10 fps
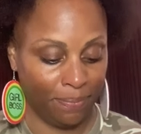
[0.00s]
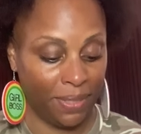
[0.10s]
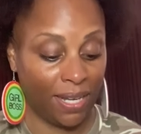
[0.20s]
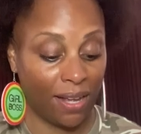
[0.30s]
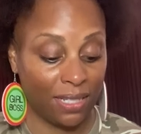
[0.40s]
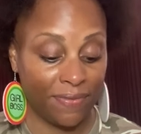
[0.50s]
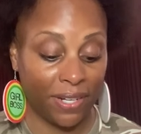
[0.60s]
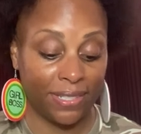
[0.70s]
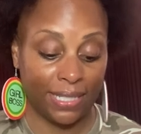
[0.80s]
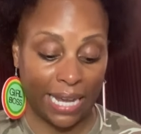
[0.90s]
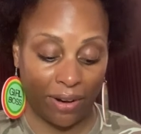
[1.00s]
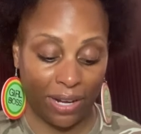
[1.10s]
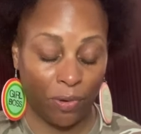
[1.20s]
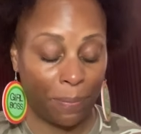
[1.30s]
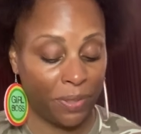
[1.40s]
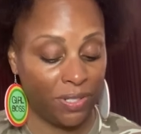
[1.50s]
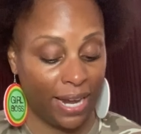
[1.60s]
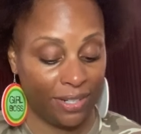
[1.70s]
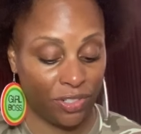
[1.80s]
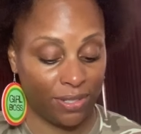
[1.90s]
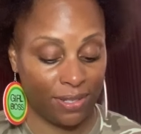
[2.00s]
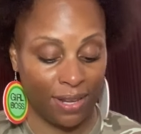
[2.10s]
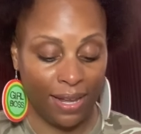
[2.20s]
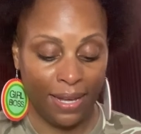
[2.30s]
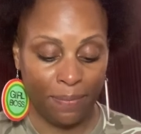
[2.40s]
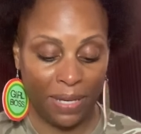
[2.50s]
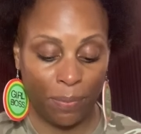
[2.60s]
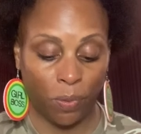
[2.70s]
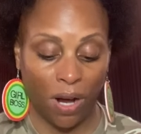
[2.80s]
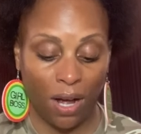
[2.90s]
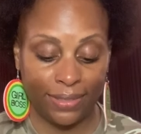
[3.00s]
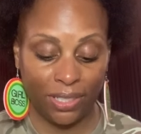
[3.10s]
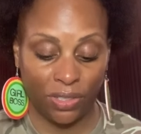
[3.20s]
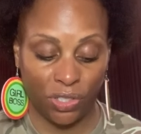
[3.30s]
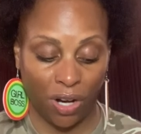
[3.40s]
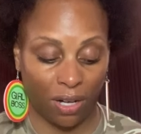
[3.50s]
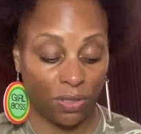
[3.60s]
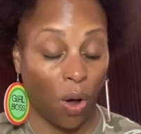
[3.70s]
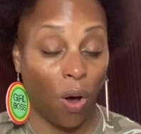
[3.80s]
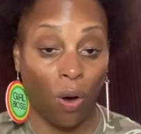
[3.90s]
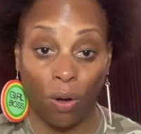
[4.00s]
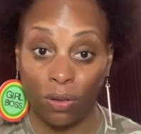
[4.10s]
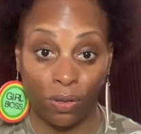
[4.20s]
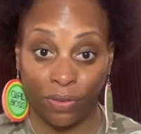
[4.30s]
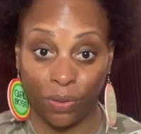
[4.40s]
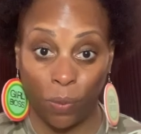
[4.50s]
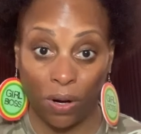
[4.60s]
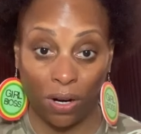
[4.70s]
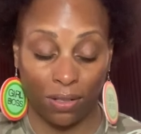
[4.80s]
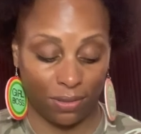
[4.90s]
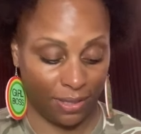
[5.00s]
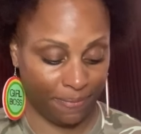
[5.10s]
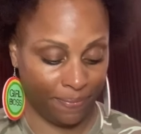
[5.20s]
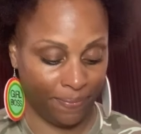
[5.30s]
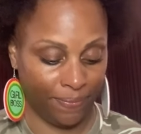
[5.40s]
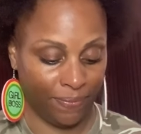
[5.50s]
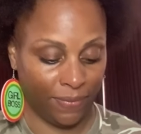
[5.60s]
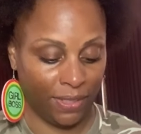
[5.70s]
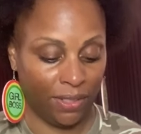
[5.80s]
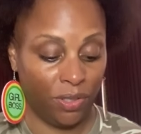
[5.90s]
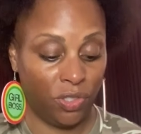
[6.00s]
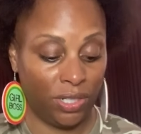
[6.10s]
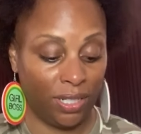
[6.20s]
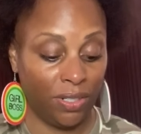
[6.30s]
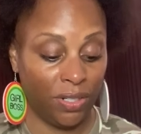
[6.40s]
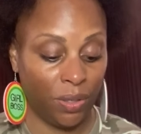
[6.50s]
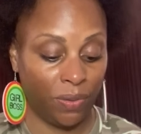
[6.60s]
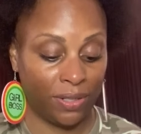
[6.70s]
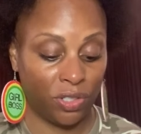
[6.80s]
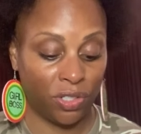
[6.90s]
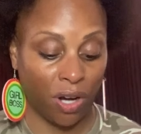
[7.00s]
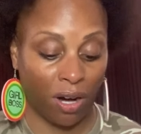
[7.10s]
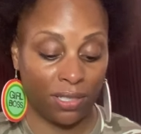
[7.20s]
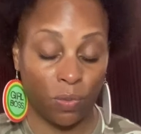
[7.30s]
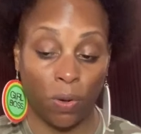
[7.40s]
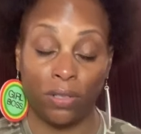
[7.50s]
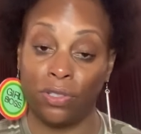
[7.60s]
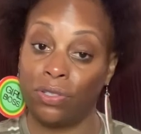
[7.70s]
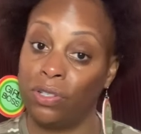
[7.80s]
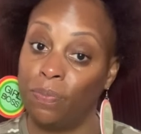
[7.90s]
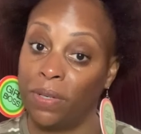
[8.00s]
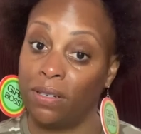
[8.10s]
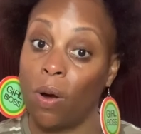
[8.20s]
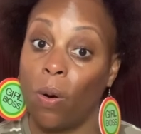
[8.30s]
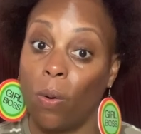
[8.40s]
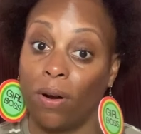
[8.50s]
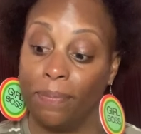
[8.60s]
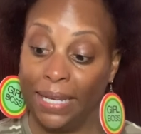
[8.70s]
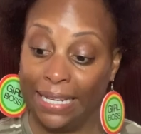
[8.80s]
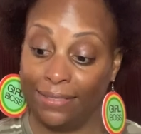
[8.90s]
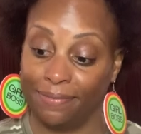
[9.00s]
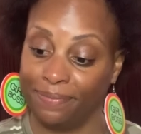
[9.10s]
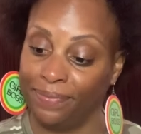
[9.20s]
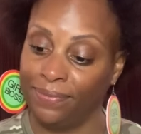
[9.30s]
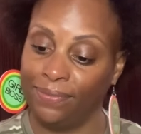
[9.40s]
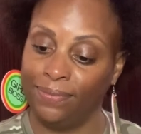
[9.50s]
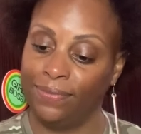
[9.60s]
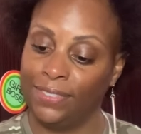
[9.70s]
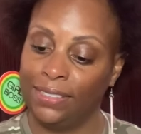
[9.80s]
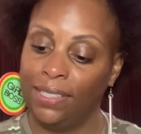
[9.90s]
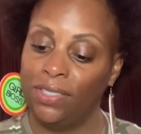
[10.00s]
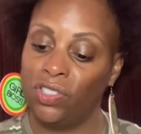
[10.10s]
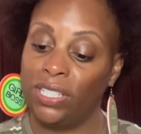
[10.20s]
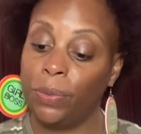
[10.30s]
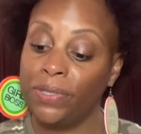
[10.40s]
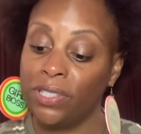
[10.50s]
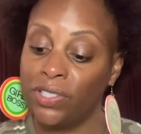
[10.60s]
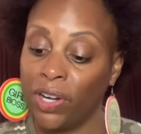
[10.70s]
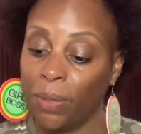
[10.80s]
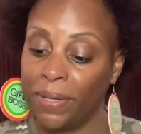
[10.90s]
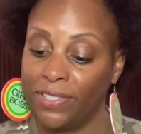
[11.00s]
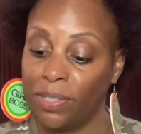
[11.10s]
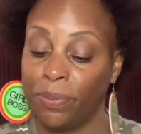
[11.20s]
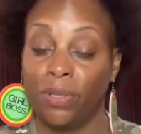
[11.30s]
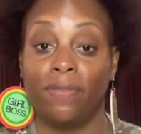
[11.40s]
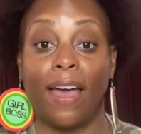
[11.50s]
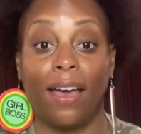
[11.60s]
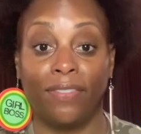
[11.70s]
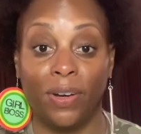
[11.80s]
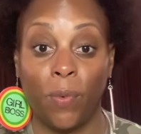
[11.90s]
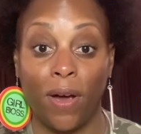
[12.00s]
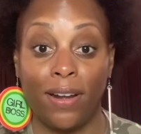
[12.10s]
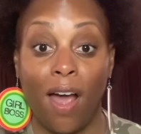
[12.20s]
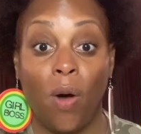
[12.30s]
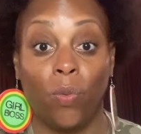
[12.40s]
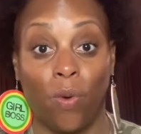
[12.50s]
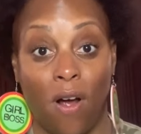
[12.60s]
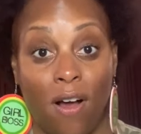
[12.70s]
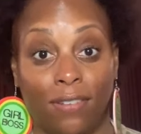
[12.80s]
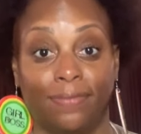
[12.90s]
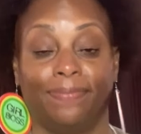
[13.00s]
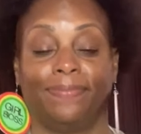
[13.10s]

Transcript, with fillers: Because of their scary reputations, people were hunting sharks all over the world. Eugenie knew that sharks weren't stupid or mean. She was determined to prove everyone wrong.